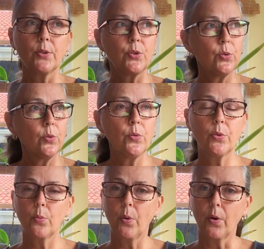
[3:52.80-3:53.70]
to
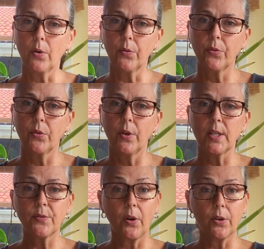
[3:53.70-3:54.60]
the world
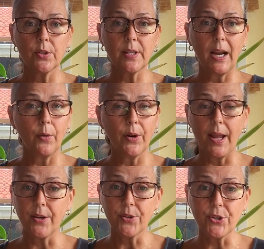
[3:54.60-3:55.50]
as far as our
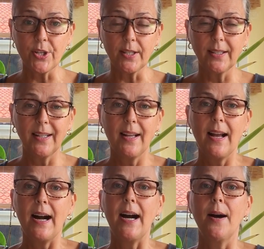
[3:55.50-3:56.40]
energy?
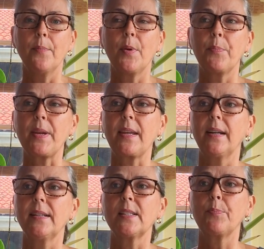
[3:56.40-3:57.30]

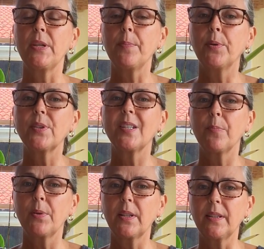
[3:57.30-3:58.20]
Because people
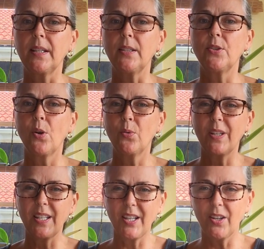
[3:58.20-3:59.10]
typically don't
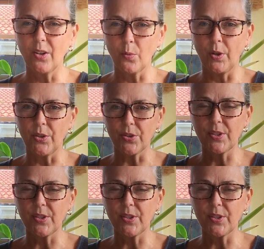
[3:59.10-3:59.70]
hear what you're